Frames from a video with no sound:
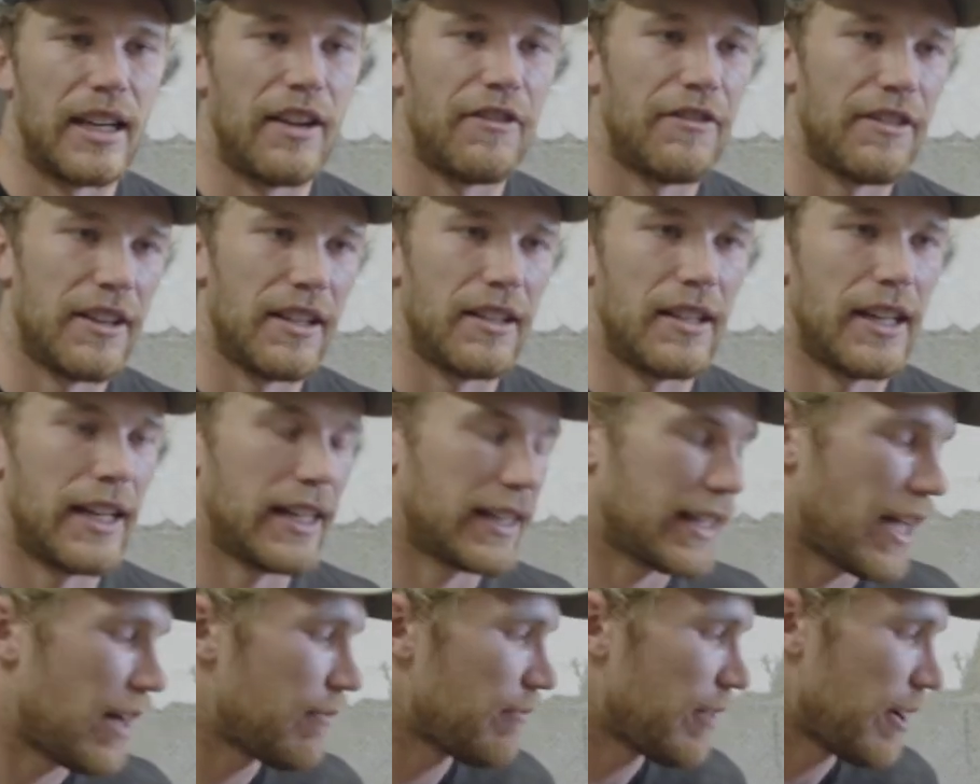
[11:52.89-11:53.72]
I feel
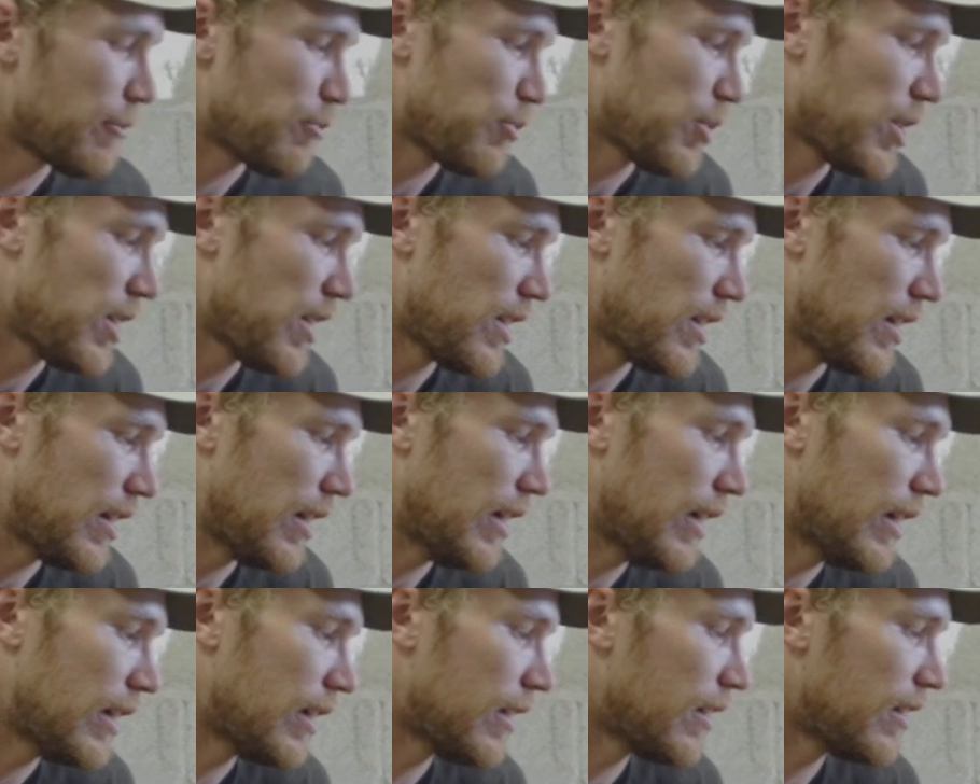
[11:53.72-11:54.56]
like that might be
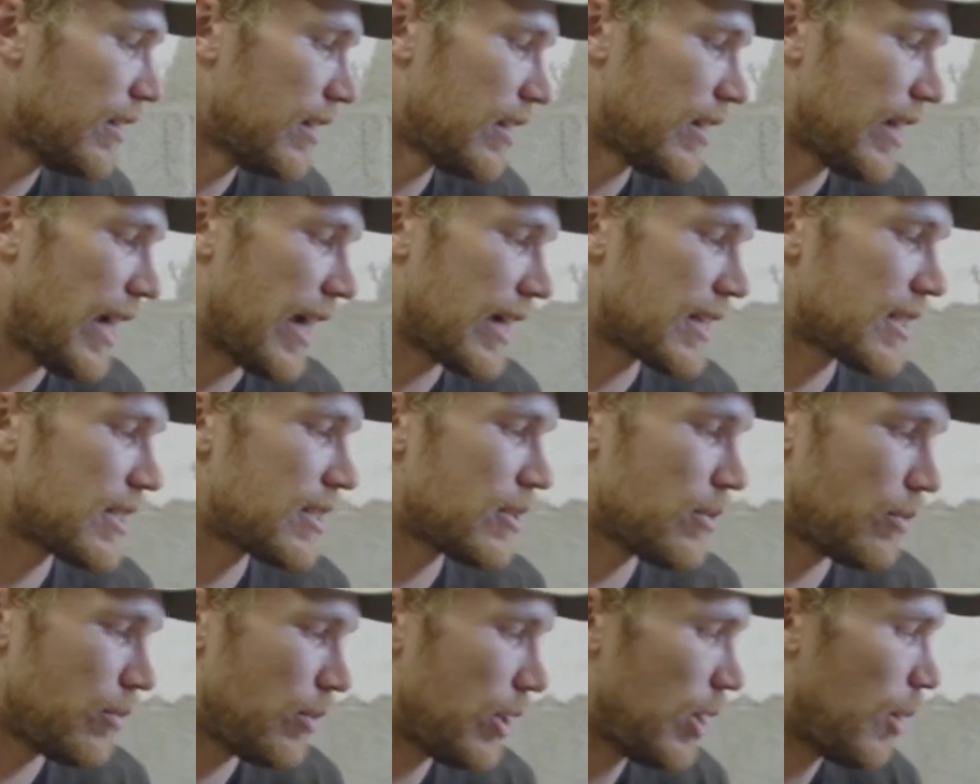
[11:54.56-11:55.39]
the
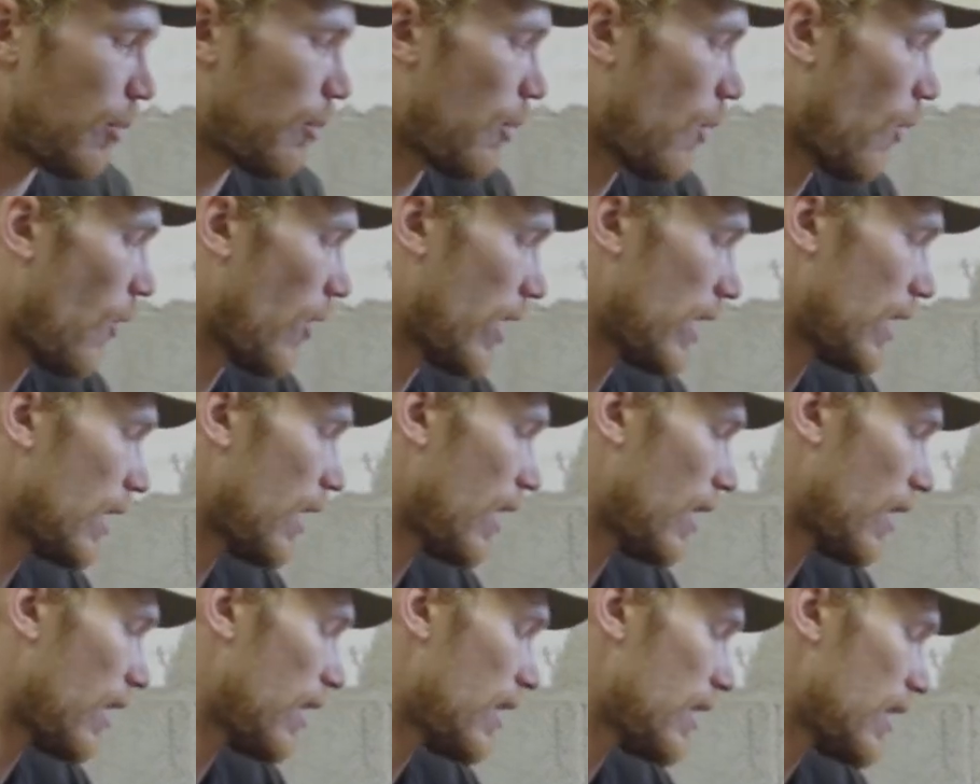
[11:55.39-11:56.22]
next weak point,
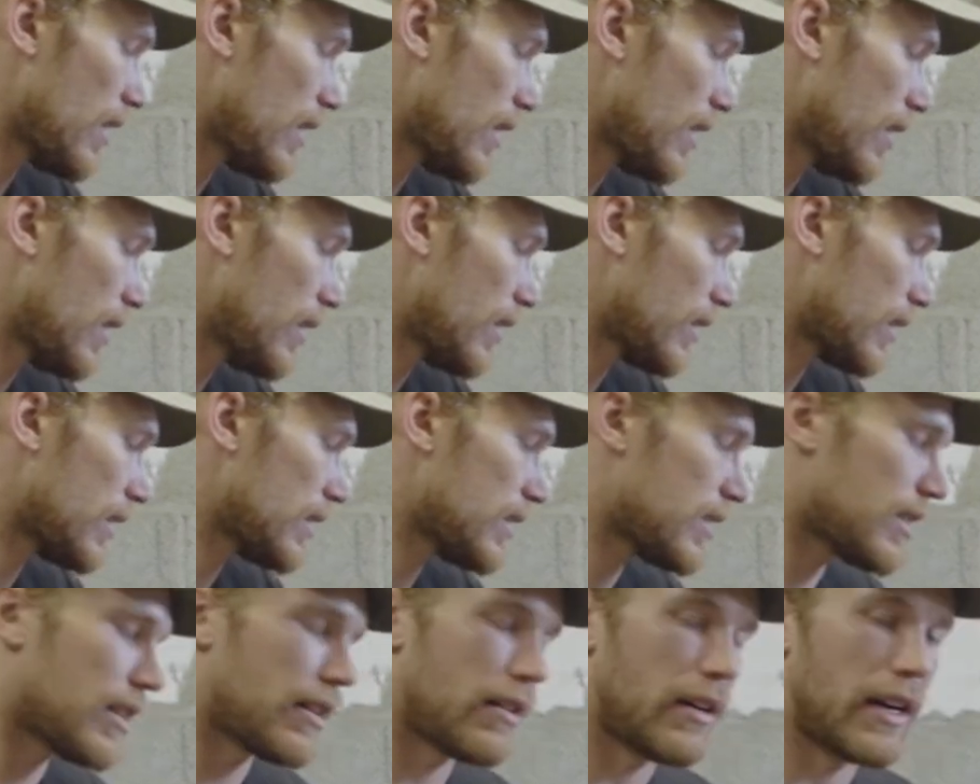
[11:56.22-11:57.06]
uh,
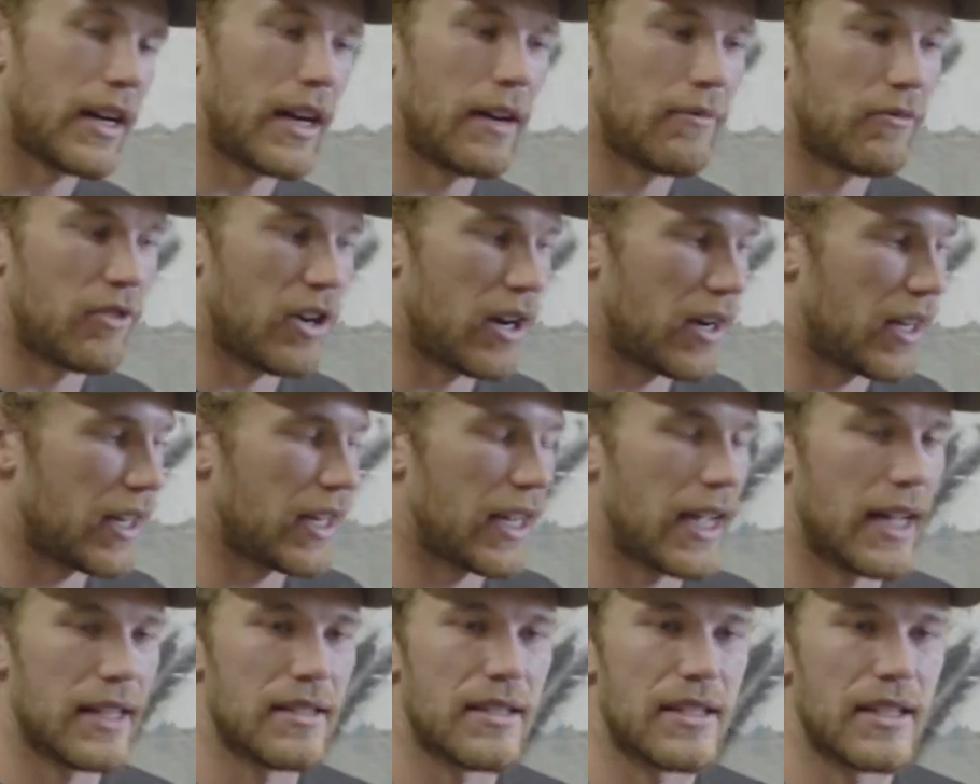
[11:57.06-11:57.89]
considering I'm running
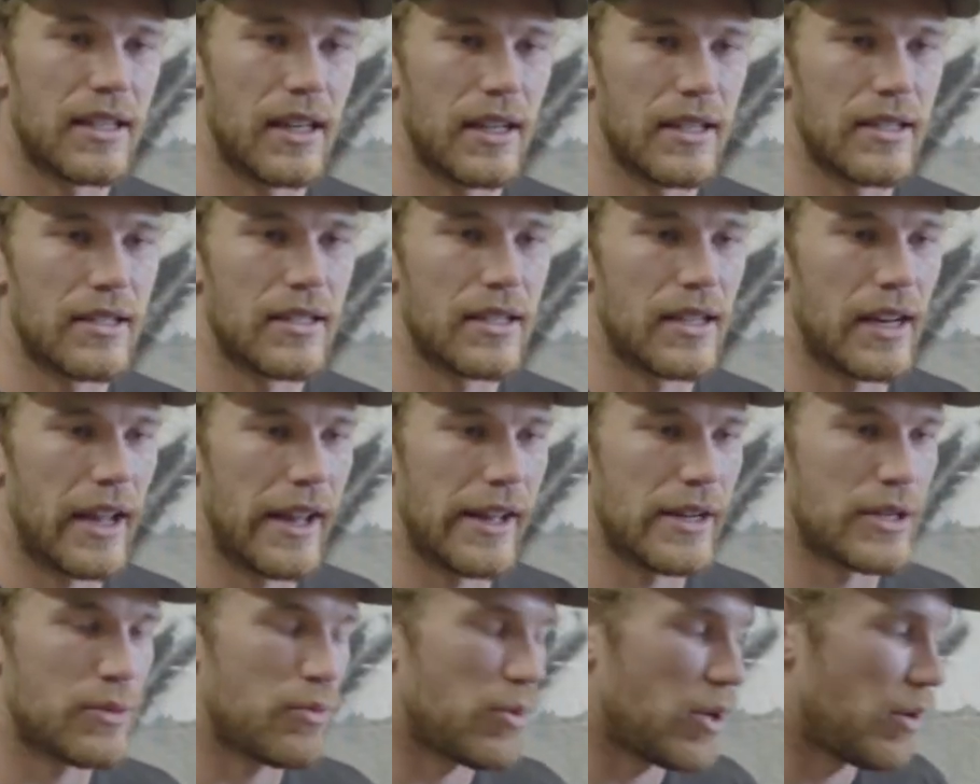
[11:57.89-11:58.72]
head studs and
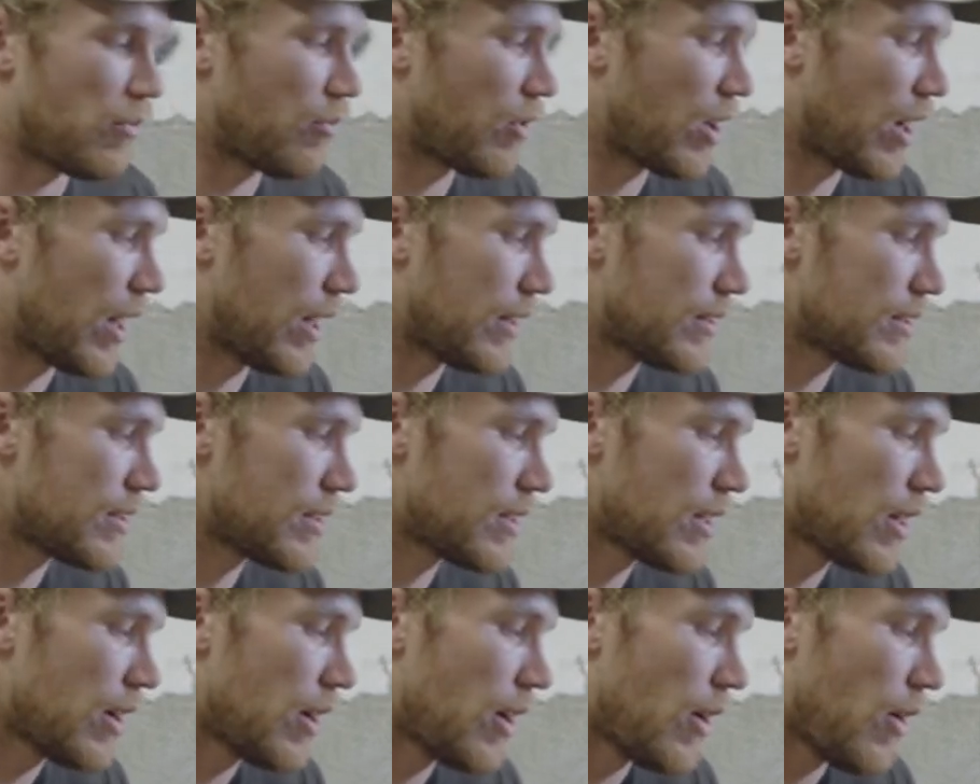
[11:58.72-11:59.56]
H-beam
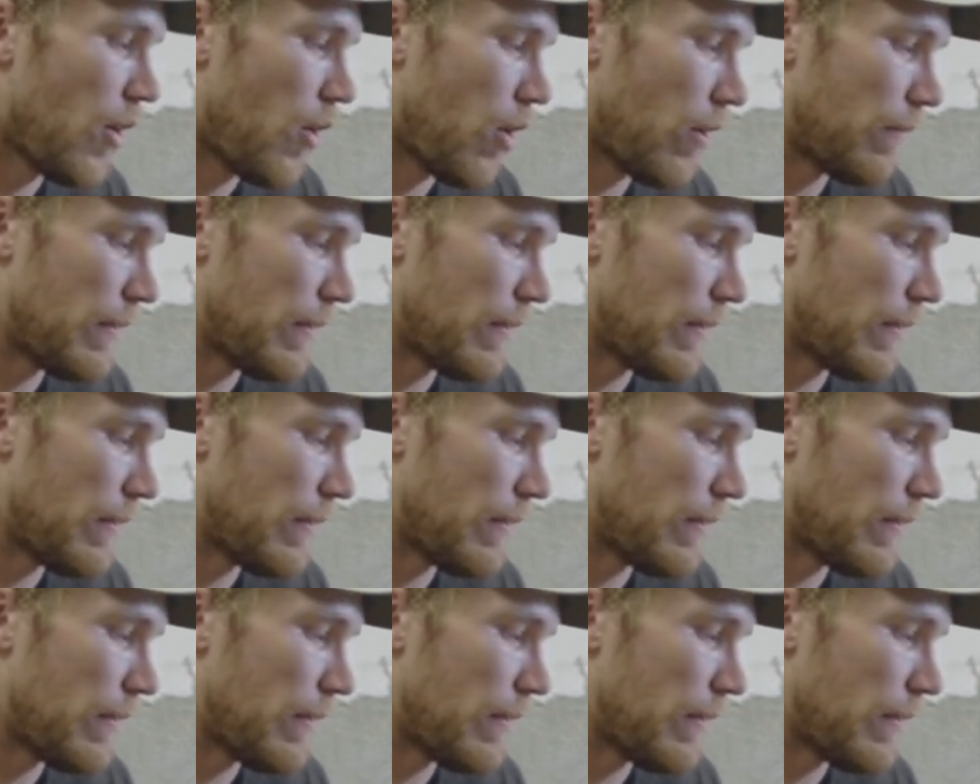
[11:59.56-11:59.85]
rods, or